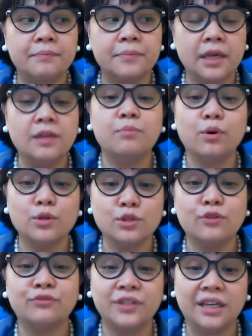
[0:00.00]
in
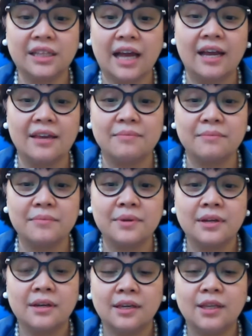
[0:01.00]
most of the time,
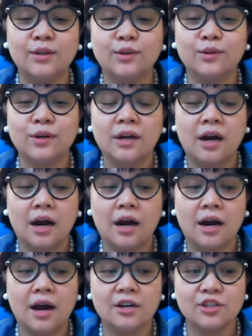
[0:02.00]
you know,
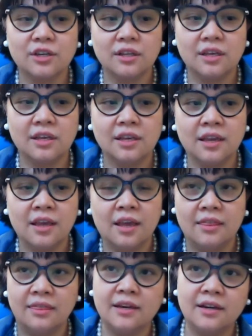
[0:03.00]
actually
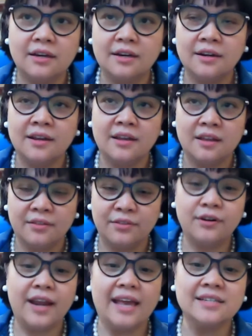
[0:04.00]
their
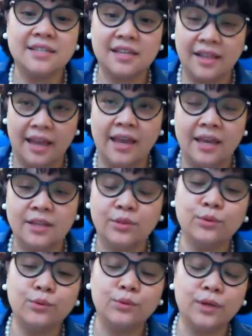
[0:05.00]
SLA
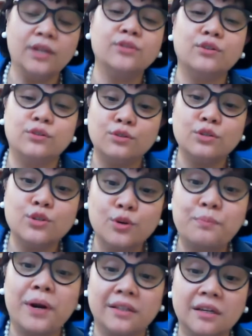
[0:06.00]
to introduce
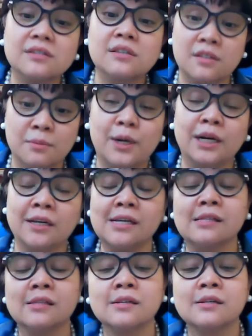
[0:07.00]
new products in the
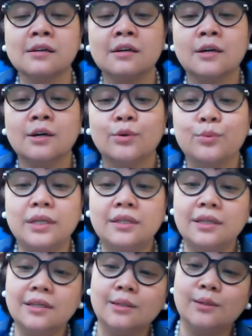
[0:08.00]
market. We need to